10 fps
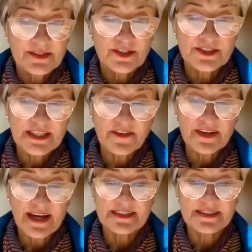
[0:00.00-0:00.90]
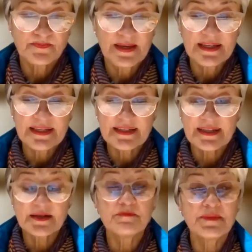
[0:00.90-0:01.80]
So Steven has been in
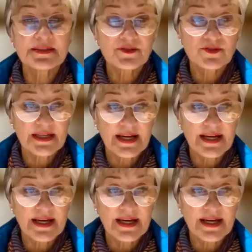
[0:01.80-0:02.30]
a committed